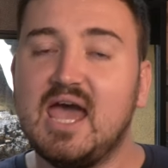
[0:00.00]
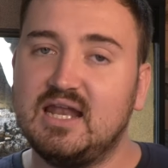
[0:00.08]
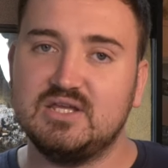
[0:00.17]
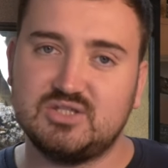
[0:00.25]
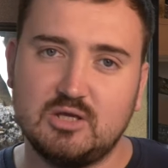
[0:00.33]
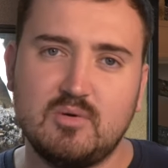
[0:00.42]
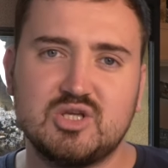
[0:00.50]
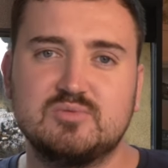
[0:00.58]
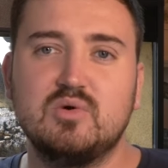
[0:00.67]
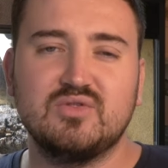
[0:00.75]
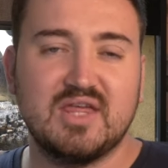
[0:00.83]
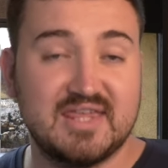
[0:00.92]
and there's so much
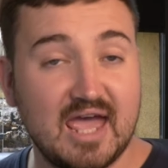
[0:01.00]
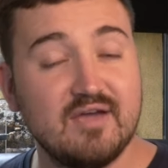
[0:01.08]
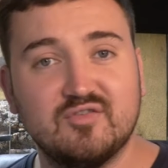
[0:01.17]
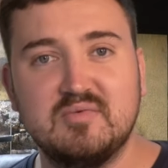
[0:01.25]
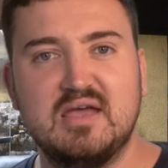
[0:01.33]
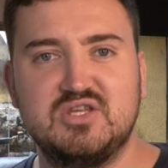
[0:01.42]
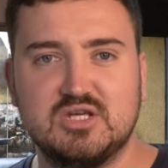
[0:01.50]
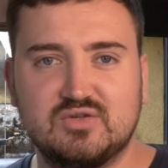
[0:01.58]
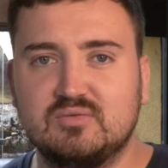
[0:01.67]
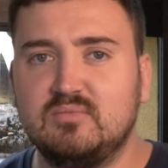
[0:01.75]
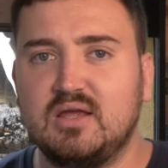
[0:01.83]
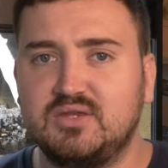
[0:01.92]
more they get from it just
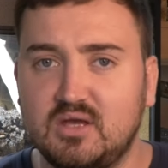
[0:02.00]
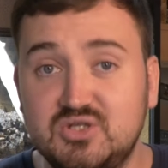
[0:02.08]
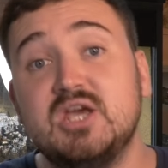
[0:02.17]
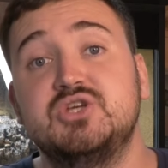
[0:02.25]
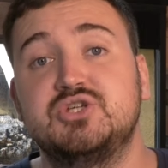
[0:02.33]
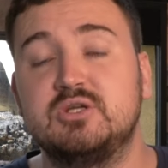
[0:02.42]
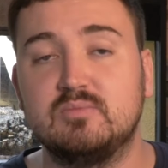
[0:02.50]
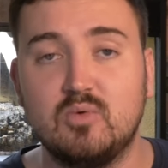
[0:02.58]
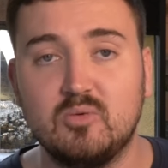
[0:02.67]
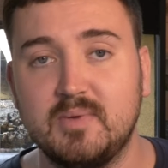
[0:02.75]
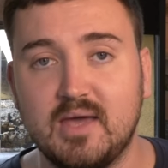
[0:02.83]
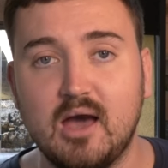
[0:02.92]
from like digestion and
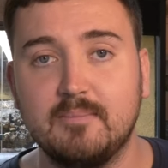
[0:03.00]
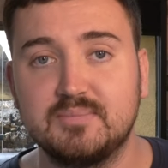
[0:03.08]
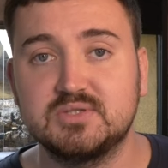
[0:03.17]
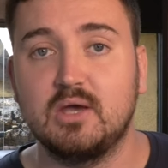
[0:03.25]
warming up.